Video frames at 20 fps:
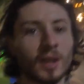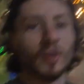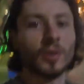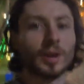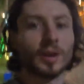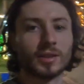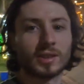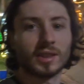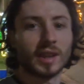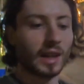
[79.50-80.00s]
We
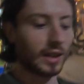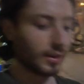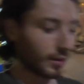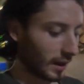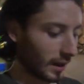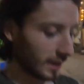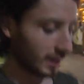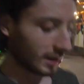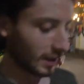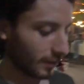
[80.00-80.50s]
have to
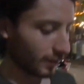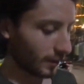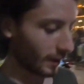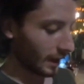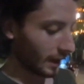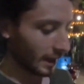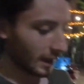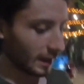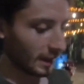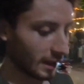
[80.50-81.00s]
sacrifice it for
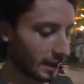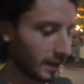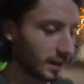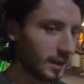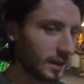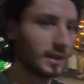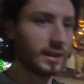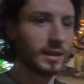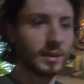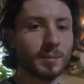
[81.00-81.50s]
like
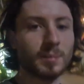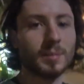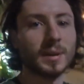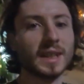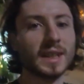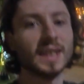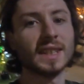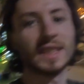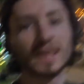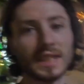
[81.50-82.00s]

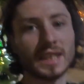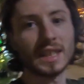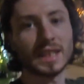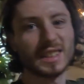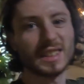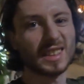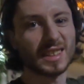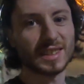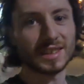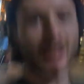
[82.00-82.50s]
being
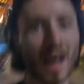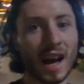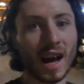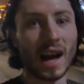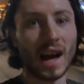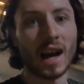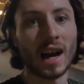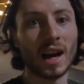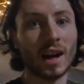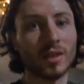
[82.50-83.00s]
in the
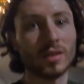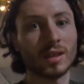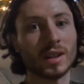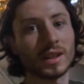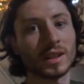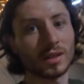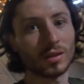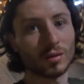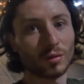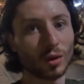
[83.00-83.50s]
town,
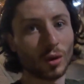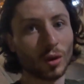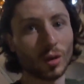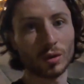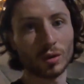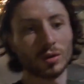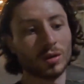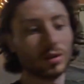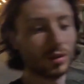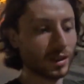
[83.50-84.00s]
like the
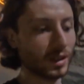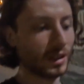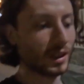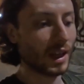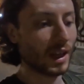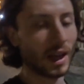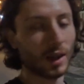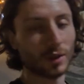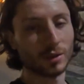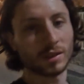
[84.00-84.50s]
rural
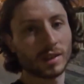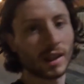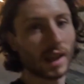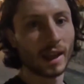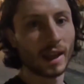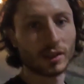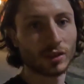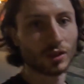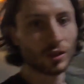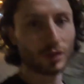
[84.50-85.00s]

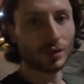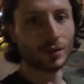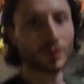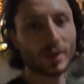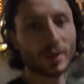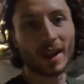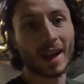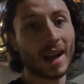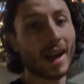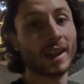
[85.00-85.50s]
outskirts or
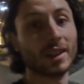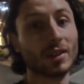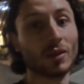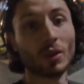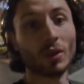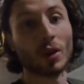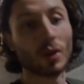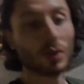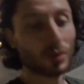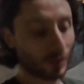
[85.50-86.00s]
something. I
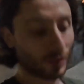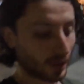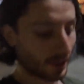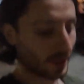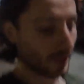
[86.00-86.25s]
don't know.